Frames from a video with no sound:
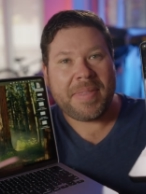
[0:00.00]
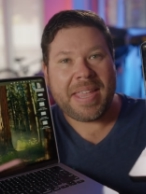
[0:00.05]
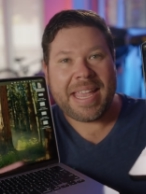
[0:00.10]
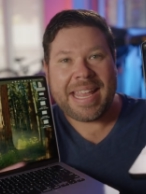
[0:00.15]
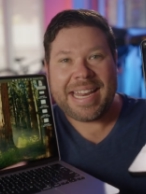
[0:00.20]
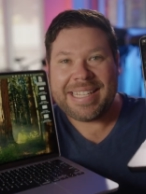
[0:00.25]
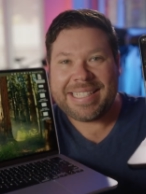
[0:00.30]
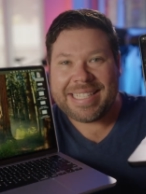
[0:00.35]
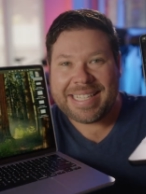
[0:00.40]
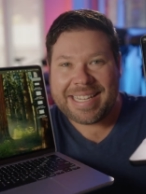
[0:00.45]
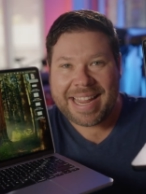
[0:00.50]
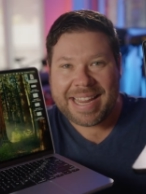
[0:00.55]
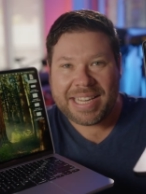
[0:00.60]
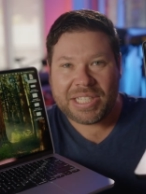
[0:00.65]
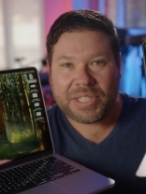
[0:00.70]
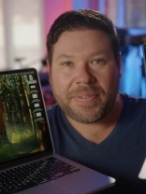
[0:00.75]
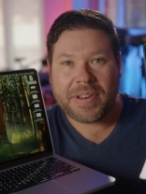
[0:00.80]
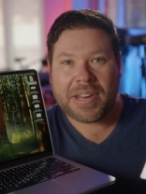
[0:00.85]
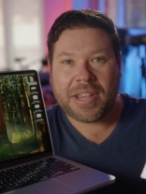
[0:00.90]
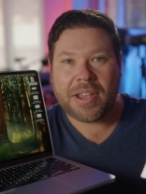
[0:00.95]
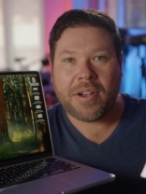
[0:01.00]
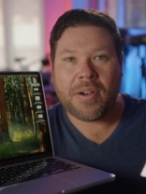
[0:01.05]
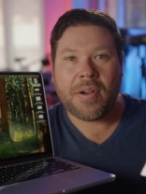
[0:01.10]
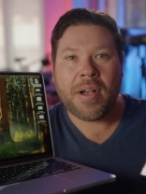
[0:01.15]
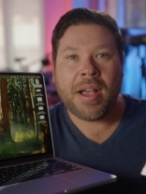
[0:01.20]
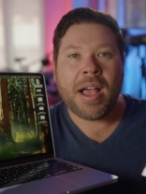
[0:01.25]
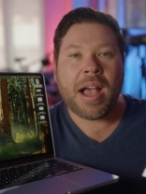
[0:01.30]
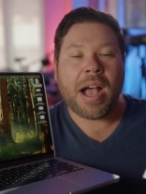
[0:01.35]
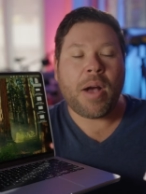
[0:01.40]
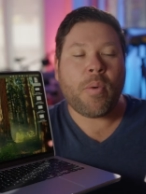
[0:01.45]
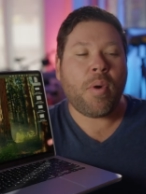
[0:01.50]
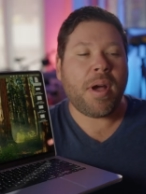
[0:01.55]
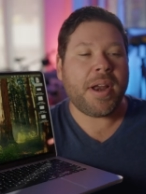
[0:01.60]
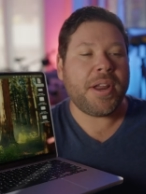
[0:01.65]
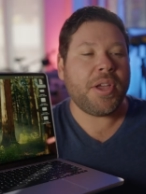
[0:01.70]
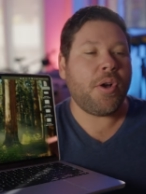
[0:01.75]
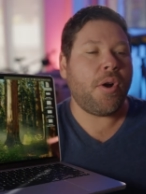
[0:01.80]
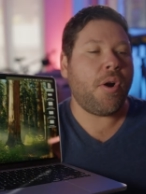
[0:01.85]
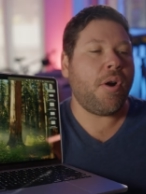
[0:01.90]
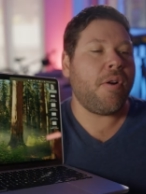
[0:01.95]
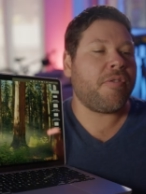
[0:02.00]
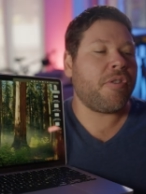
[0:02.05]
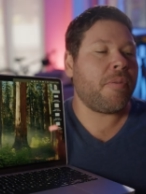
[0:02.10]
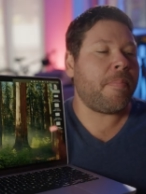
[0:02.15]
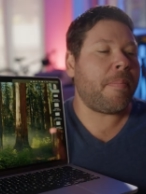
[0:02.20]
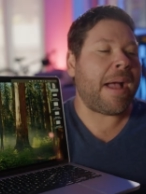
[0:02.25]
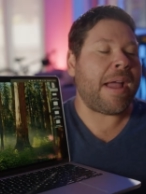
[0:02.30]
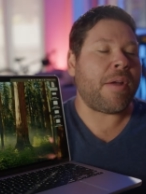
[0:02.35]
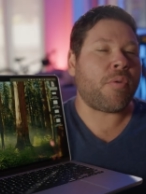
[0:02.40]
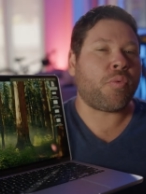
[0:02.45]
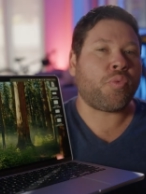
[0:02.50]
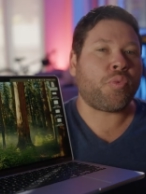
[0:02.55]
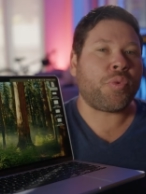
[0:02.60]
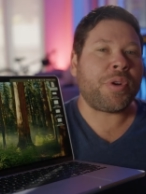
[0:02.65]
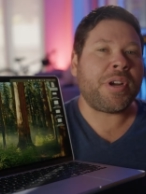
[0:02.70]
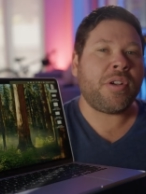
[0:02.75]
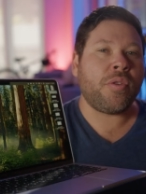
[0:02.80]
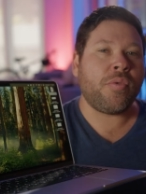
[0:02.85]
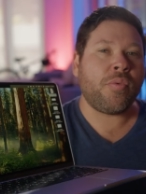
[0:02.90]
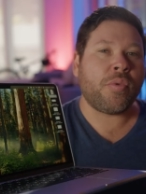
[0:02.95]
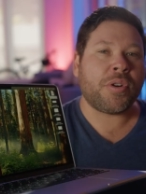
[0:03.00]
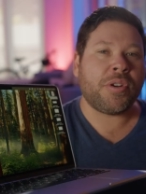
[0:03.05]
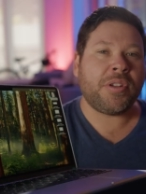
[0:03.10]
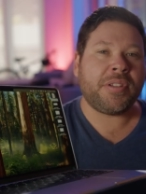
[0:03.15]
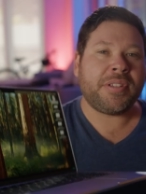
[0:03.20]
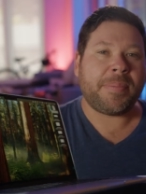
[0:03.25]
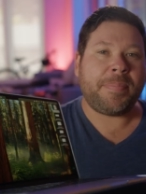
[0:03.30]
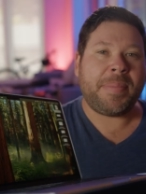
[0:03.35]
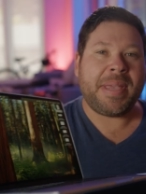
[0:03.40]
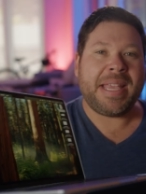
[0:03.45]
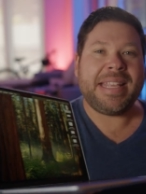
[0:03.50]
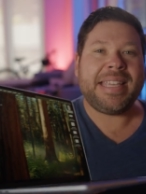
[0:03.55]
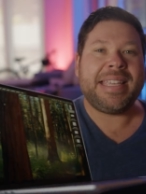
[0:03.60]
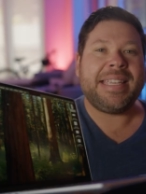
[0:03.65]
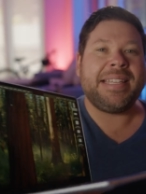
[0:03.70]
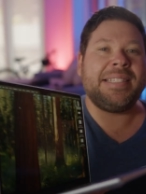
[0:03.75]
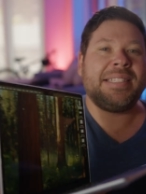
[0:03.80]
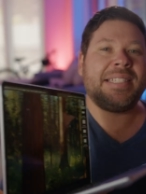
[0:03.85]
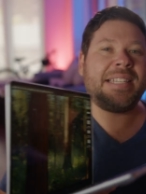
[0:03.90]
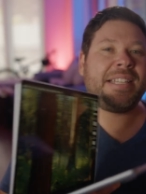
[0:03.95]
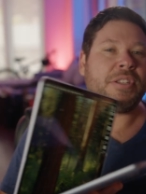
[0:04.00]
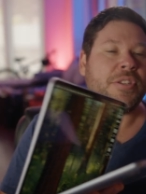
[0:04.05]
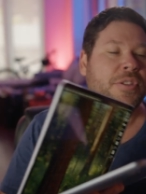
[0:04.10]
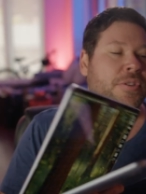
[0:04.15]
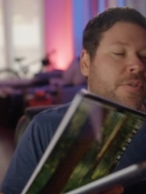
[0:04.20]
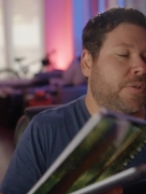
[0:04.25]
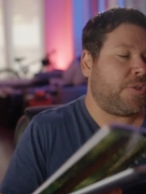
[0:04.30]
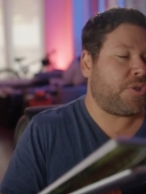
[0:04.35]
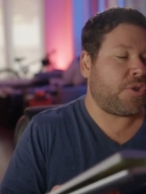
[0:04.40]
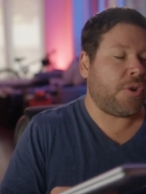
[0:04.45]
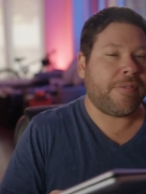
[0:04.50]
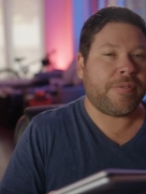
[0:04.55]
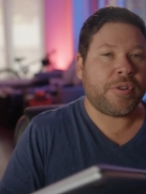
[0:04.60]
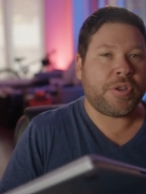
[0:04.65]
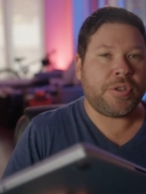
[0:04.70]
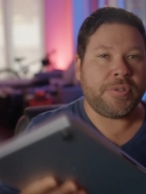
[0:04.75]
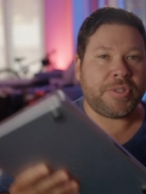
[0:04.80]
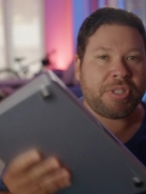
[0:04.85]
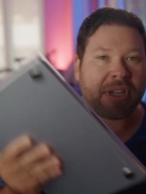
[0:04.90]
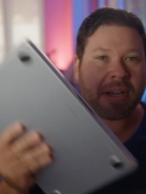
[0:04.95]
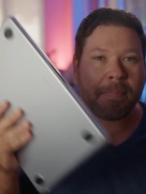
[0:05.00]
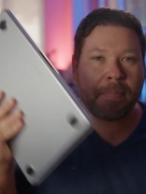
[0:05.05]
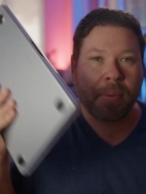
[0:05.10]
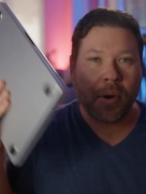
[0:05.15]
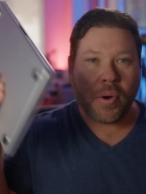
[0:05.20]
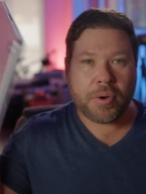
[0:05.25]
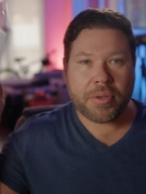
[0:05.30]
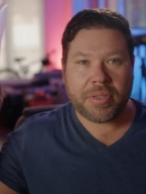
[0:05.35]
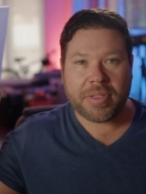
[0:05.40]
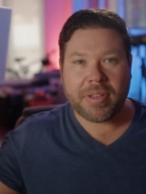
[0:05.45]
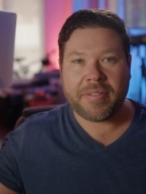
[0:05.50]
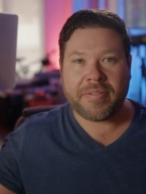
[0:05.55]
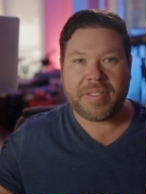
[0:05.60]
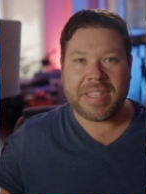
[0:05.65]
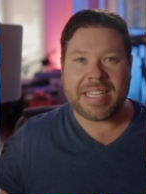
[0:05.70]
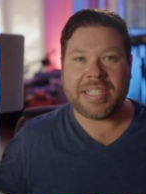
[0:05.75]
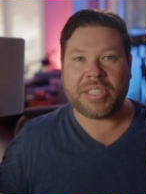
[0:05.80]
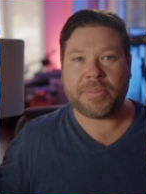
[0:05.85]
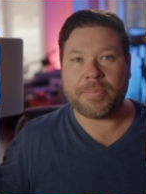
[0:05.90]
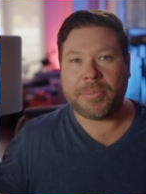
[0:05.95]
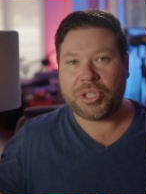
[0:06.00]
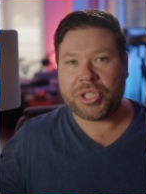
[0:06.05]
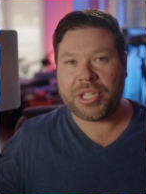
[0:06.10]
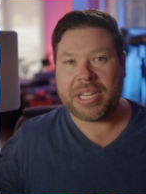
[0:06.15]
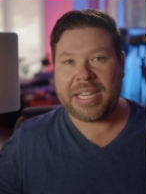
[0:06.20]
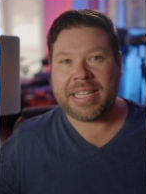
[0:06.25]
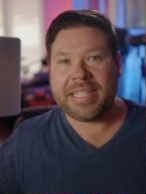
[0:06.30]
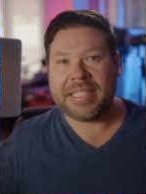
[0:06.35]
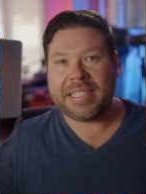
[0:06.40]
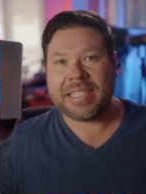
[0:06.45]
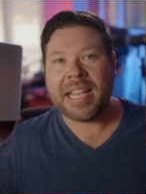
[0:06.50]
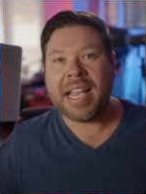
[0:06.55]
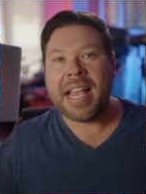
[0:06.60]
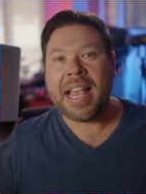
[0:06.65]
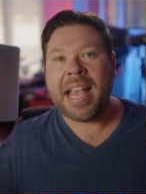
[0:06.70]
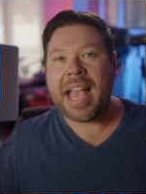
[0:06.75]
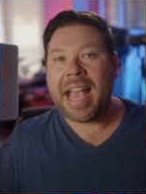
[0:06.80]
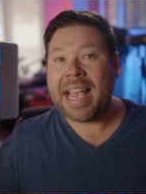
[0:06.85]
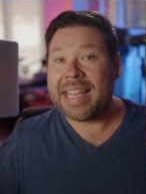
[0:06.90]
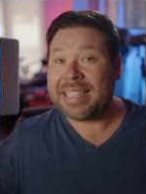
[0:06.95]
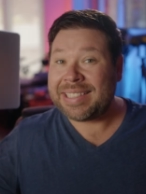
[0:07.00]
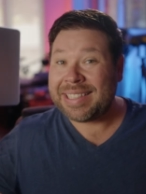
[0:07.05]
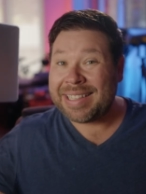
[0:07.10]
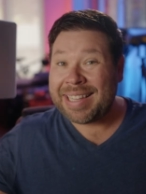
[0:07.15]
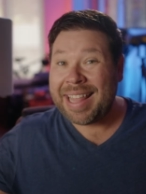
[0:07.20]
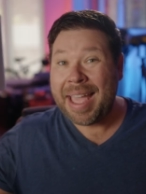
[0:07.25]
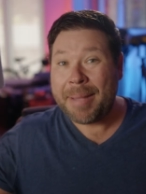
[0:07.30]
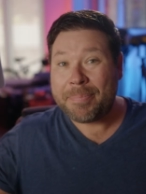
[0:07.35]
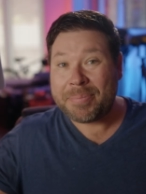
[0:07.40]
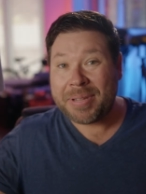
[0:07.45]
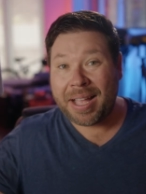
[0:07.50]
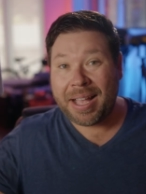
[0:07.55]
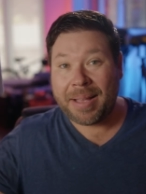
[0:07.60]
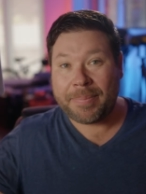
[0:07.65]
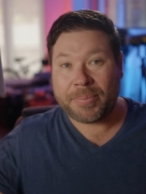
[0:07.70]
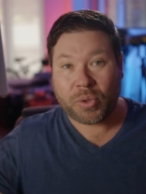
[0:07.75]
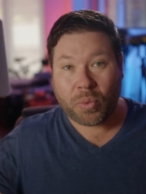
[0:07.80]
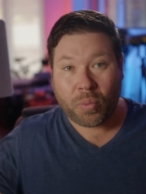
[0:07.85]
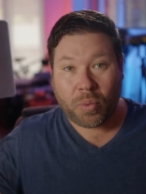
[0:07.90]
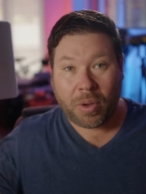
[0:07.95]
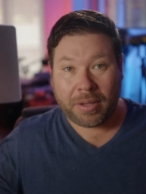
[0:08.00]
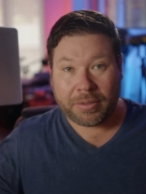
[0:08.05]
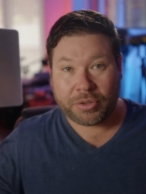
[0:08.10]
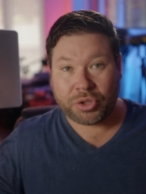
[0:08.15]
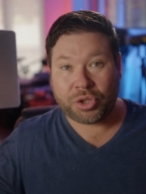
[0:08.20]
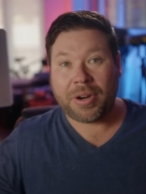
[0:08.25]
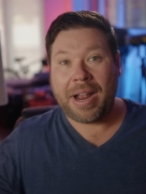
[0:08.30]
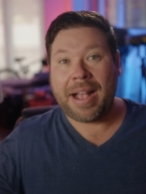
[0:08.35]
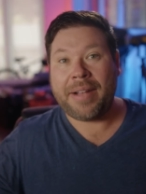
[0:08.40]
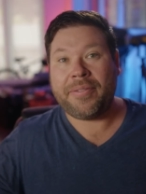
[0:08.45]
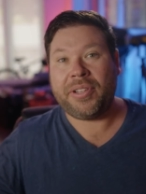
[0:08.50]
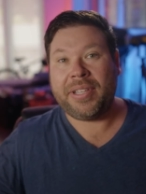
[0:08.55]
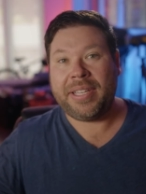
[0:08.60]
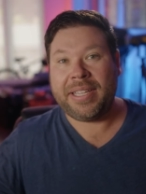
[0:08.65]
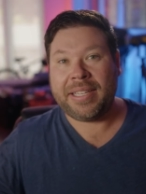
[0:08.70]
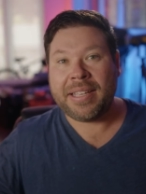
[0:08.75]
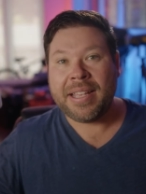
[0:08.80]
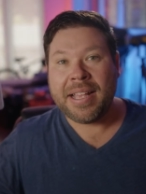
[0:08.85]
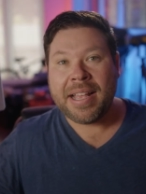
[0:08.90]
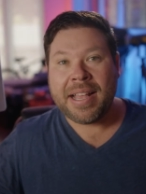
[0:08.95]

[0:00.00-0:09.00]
And in today's video, I want to go over my real-world opinions and use over using both of these machines as laptops while traveling.